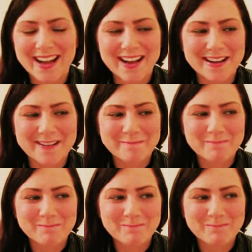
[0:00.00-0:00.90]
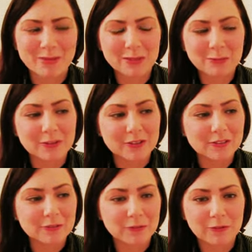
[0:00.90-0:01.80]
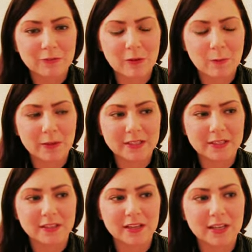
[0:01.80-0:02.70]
But it worked for the fall wedding.